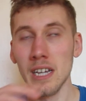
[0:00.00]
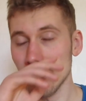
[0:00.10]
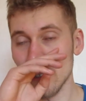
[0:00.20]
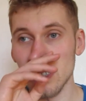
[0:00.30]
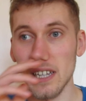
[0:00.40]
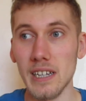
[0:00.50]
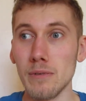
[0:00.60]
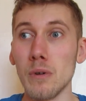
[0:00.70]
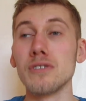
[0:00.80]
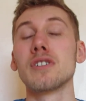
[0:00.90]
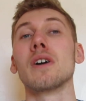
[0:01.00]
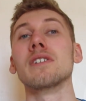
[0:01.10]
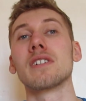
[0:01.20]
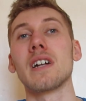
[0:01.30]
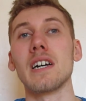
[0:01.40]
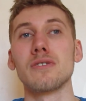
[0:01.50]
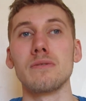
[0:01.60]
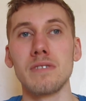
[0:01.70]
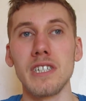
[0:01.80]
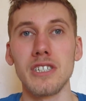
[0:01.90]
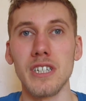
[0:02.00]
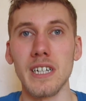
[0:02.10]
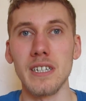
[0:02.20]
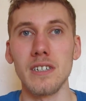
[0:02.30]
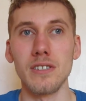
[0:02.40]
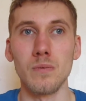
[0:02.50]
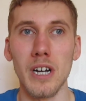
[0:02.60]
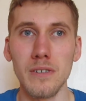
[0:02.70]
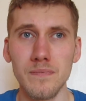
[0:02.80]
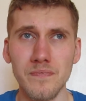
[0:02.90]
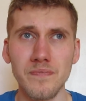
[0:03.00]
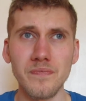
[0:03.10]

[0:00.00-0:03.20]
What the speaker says: So say if you want to go into classroom teaching as well,